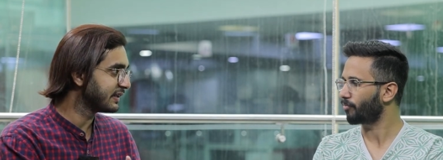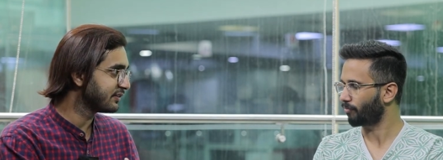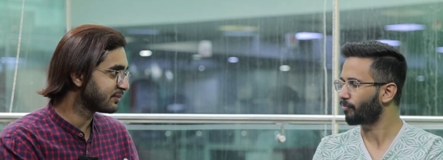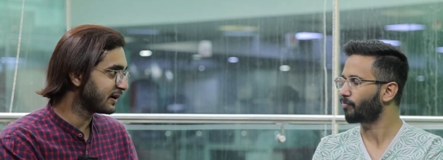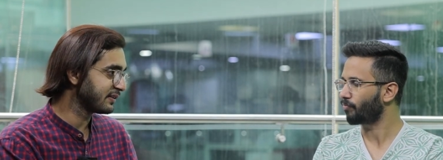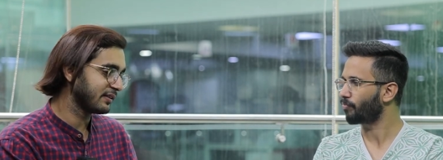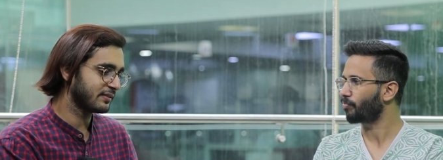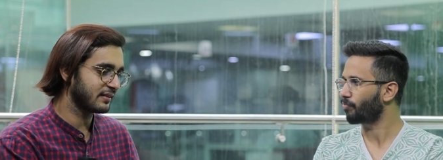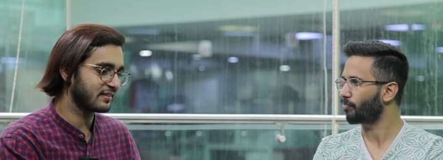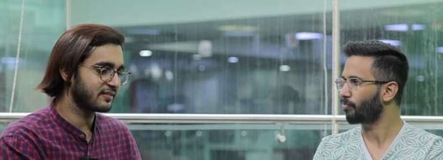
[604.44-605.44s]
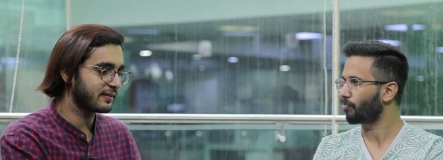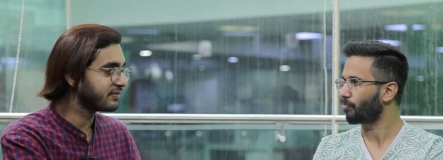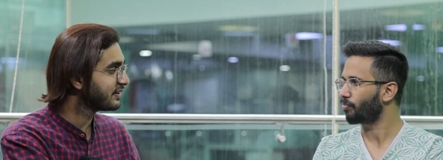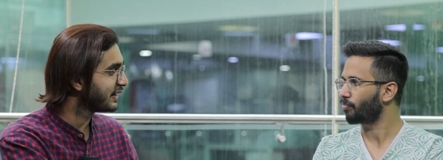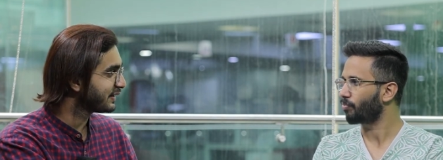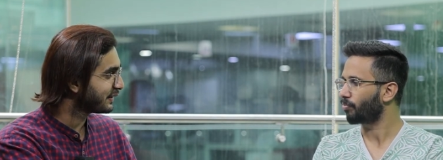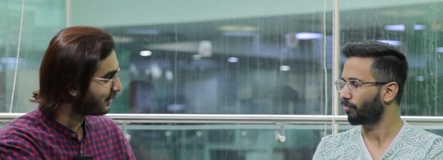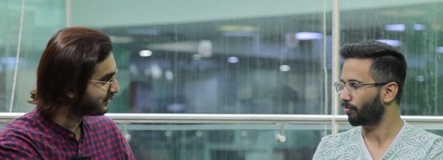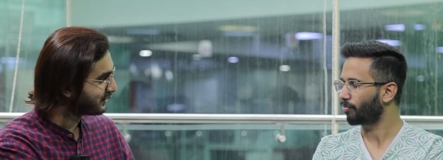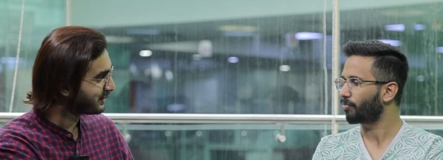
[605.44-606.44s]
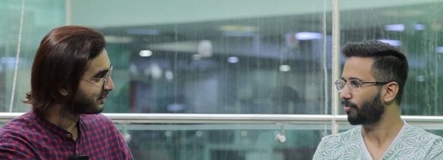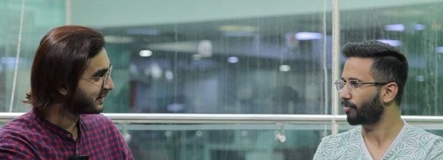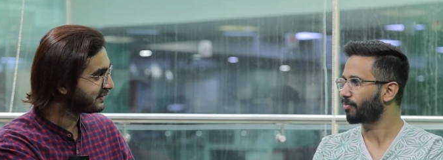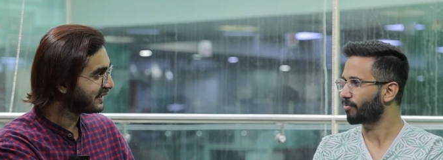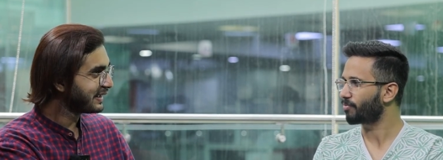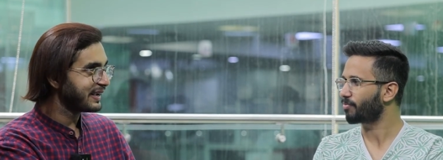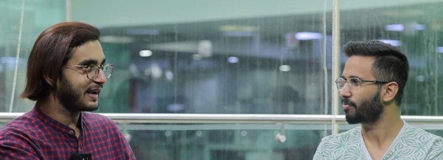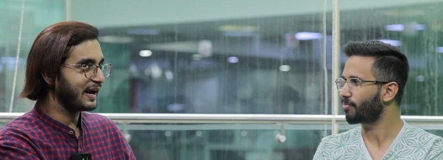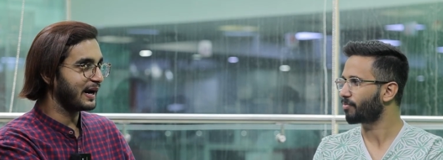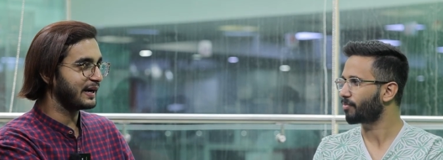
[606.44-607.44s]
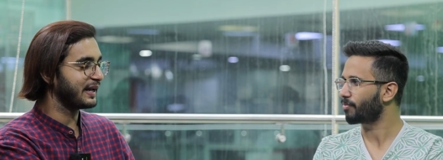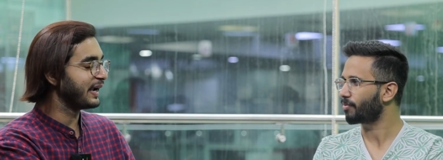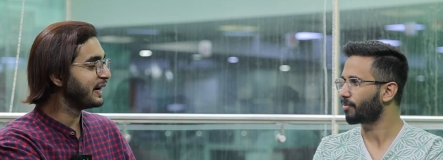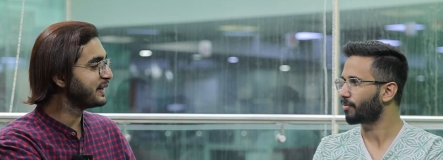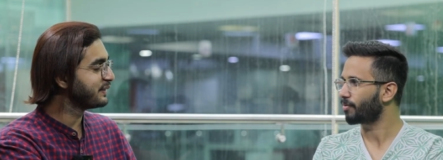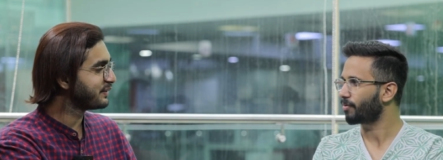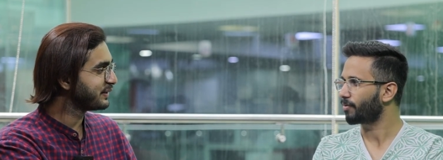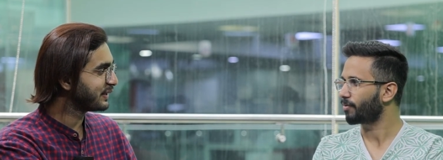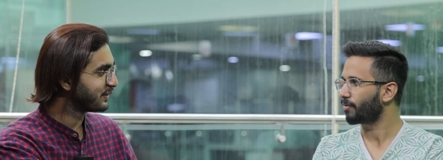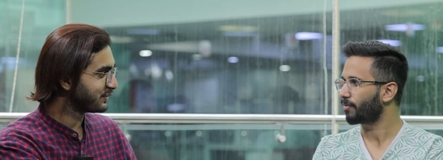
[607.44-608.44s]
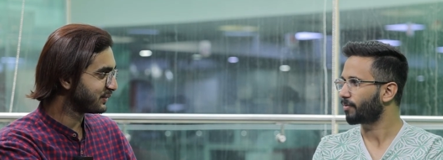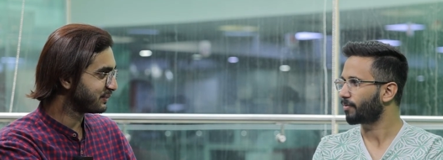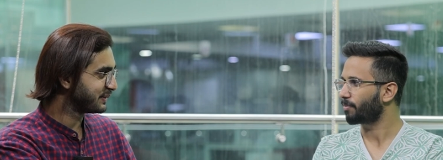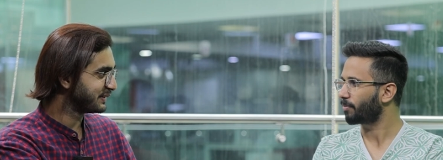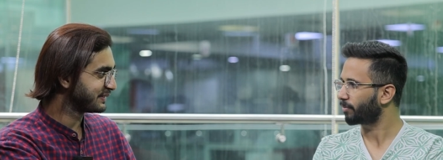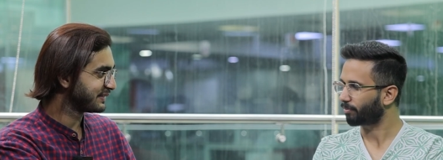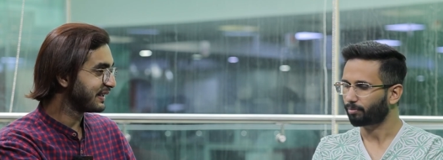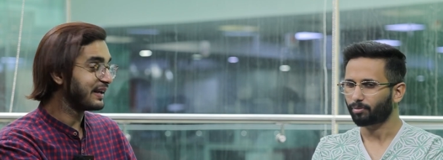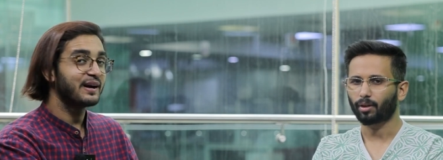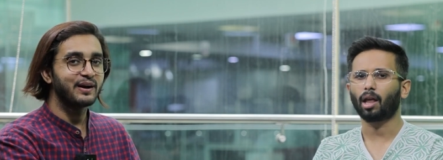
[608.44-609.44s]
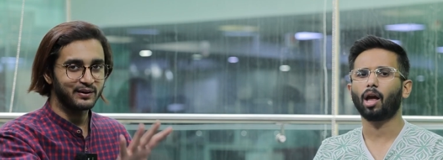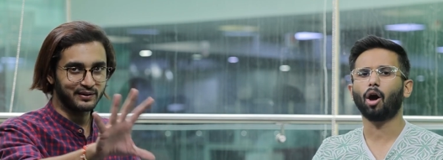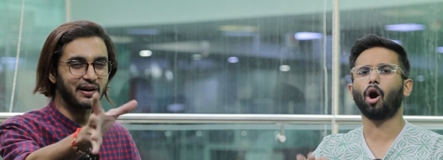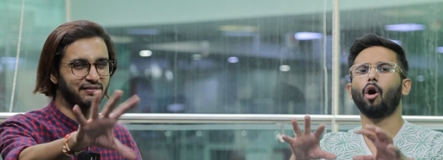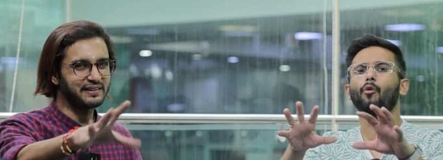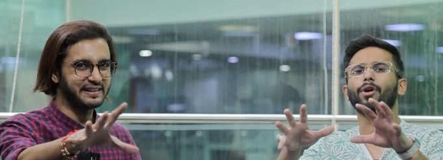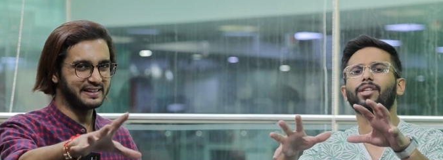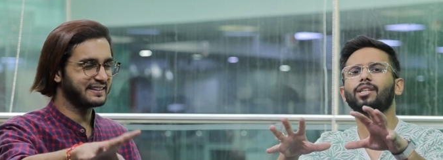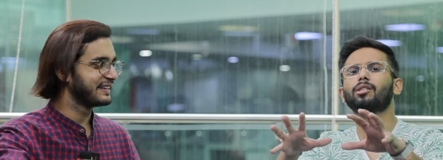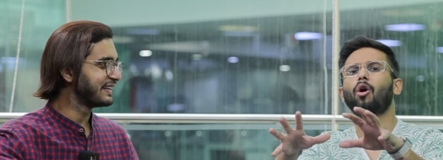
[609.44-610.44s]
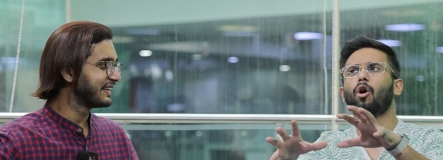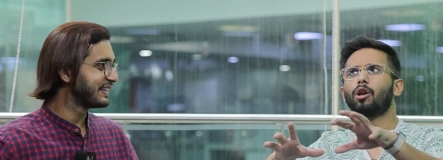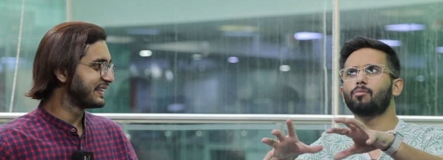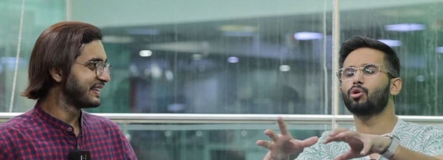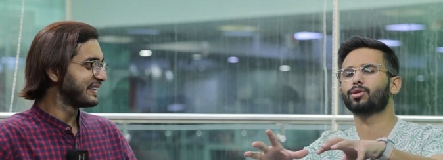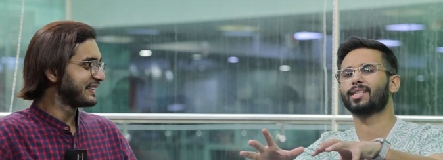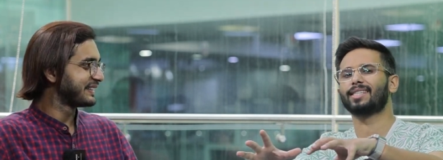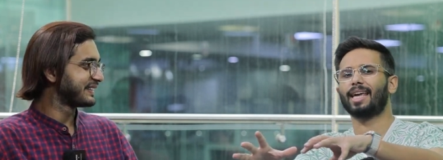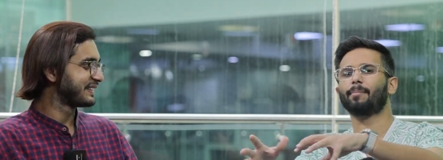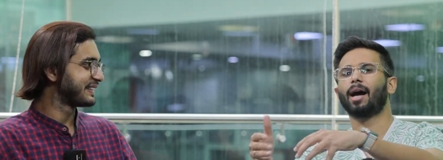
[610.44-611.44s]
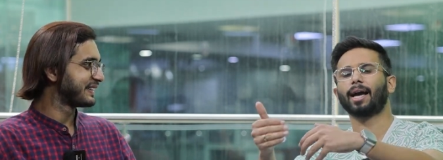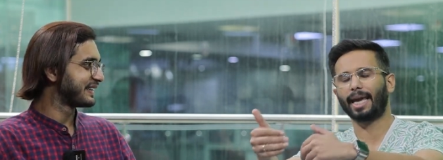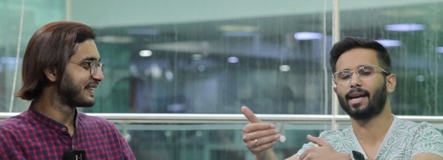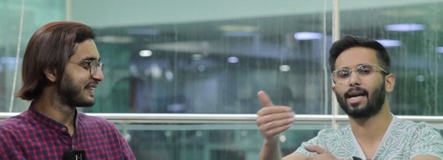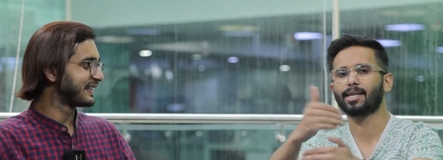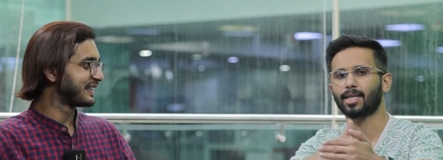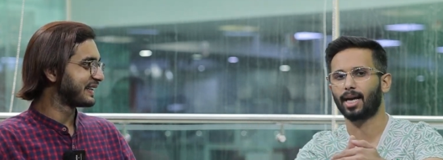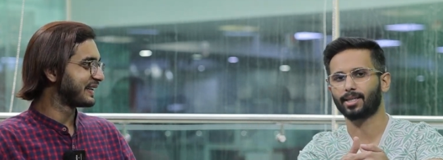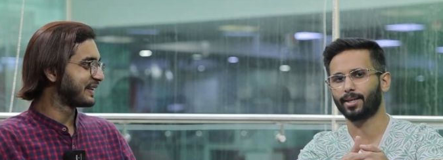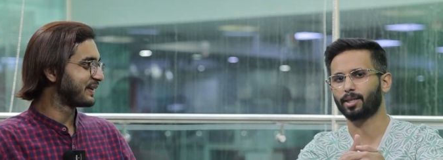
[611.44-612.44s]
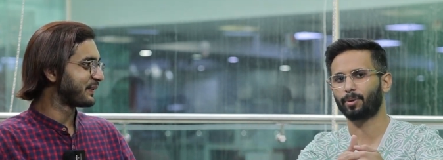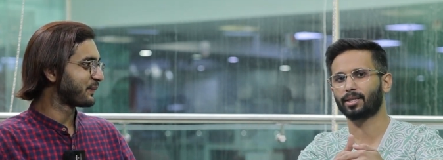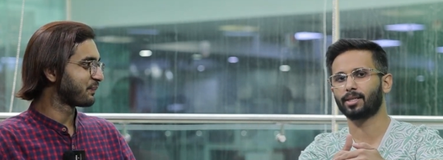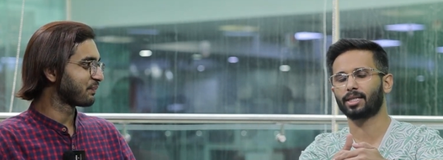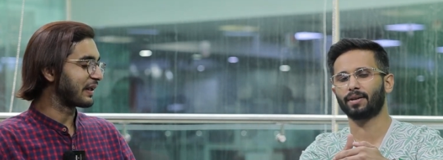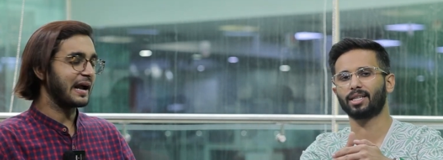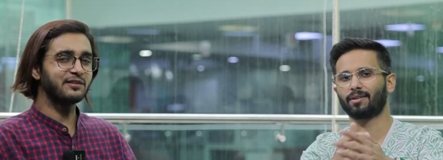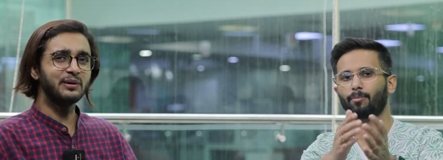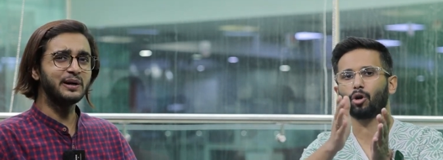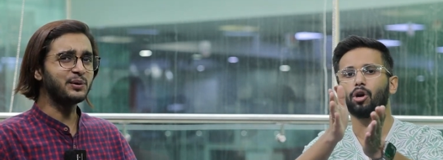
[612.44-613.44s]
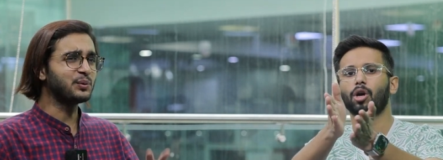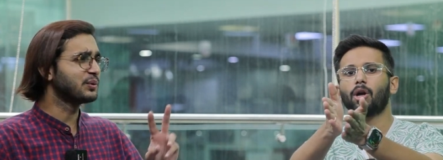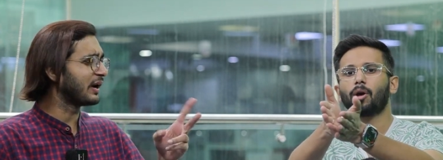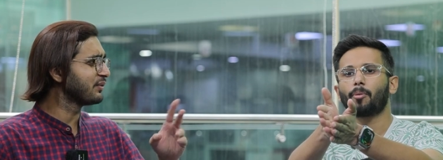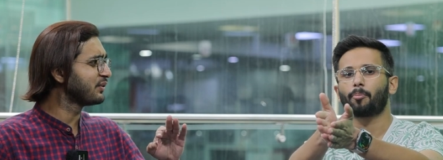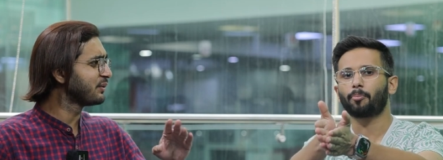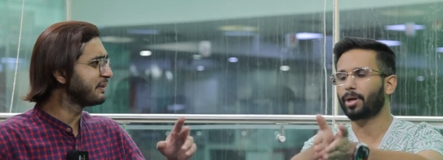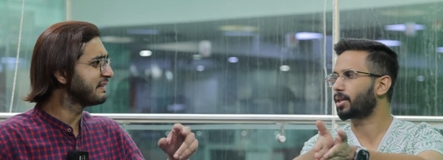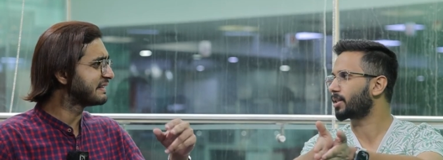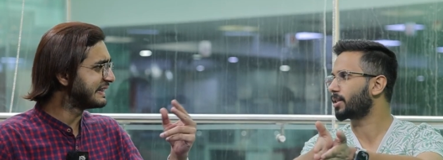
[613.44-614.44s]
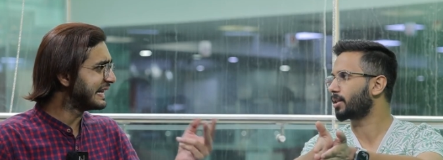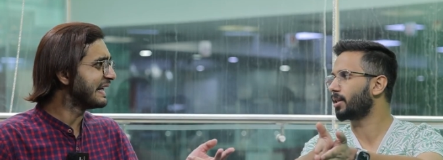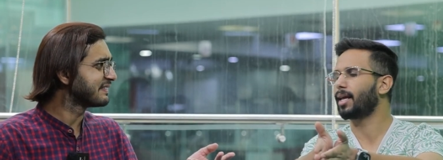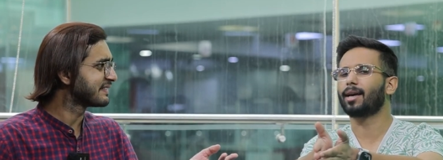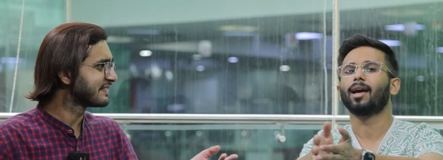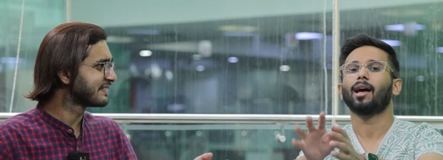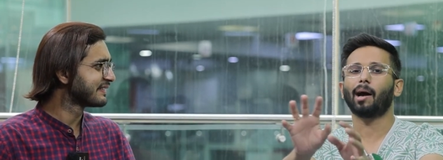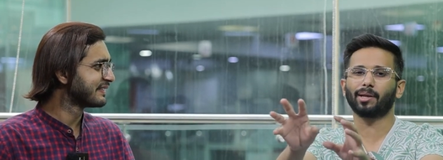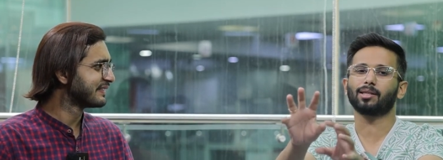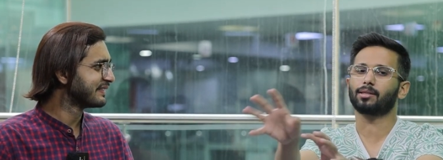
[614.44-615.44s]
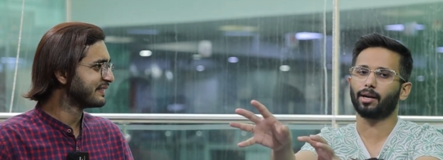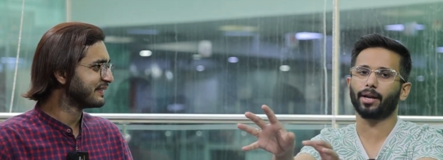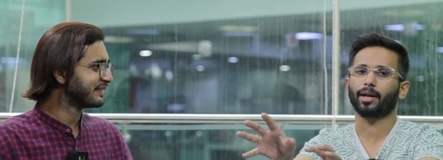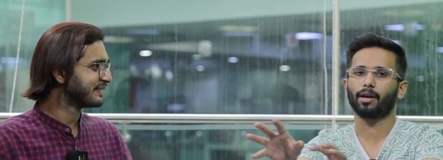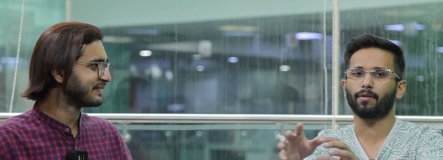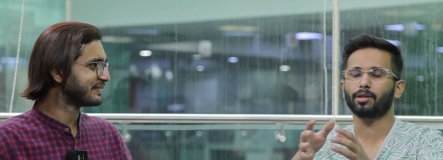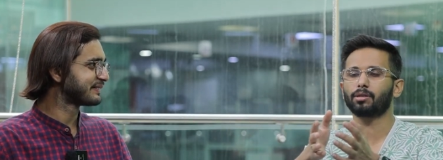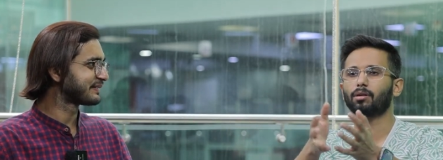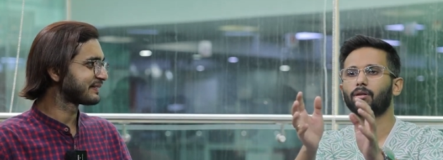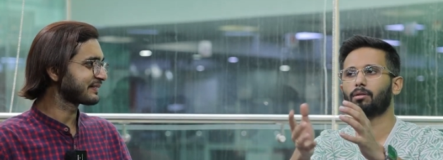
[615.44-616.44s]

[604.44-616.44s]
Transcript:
Speaker 1: these prices, this is 58,000 rupees and 83,000 rupees. Roughly. Which is
Speaker 2: almost the same again as last year's Pixel 7. Actually, 2,000 rupees Pix less. Le I mean, this is a direct conversion, so